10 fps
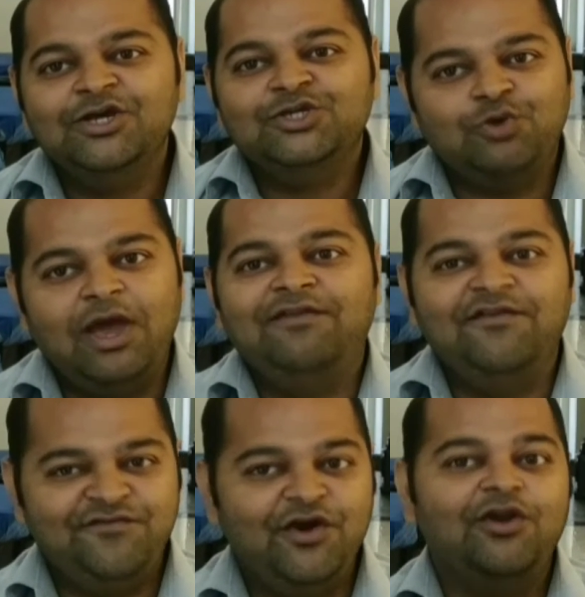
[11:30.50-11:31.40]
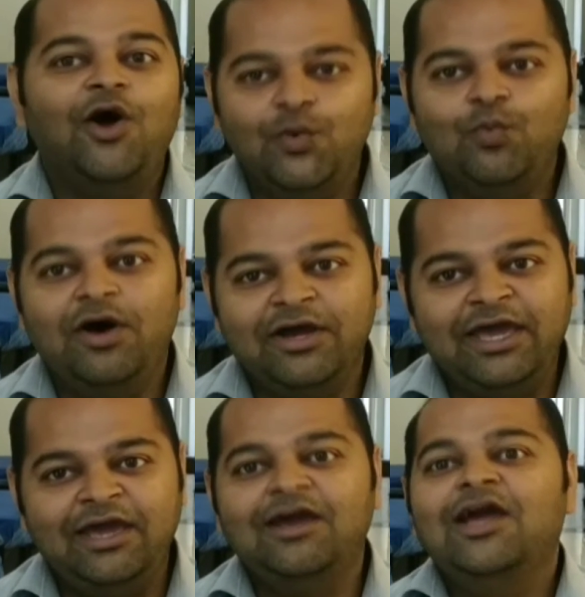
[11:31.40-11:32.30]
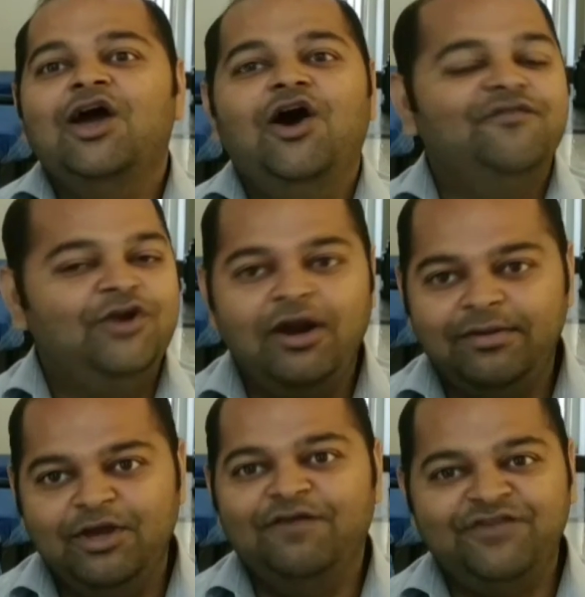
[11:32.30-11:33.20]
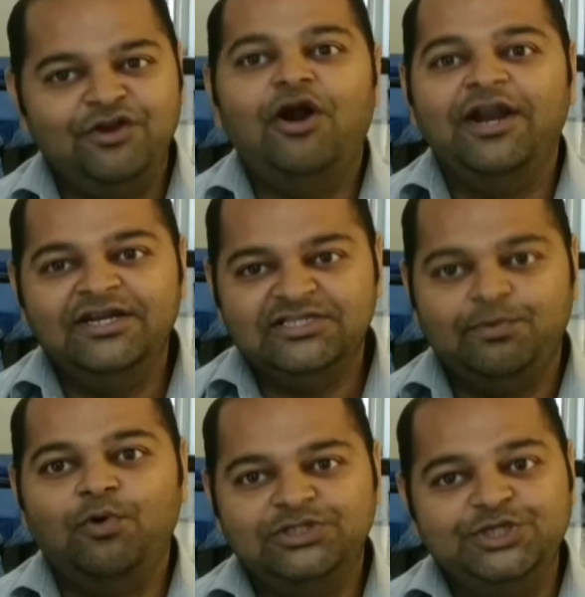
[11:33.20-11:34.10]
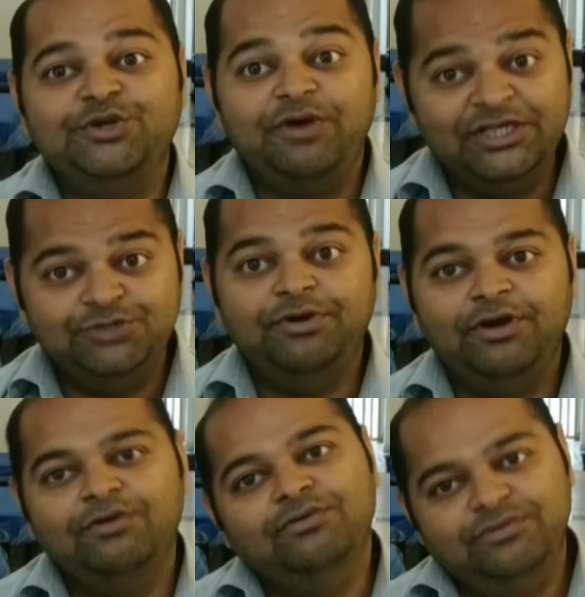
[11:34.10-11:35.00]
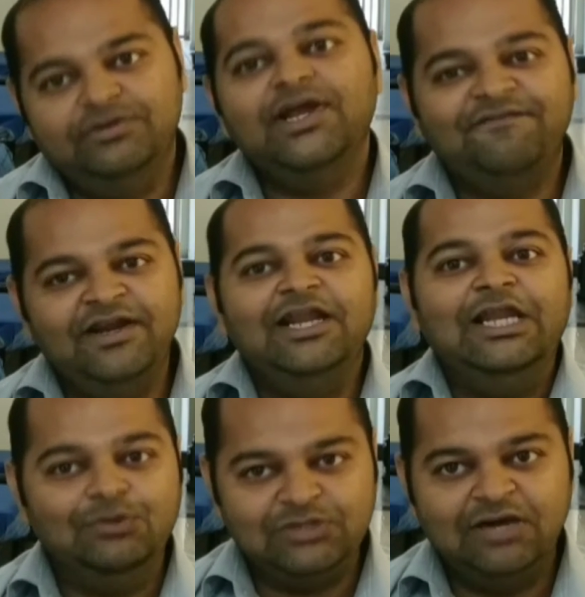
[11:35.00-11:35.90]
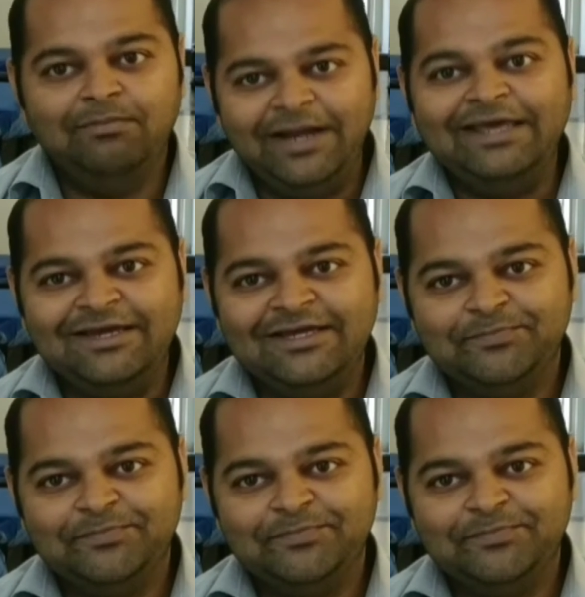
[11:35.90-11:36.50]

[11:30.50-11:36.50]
So, and if you're not working, or if you're not into sports due to injury, you're definitely losing money.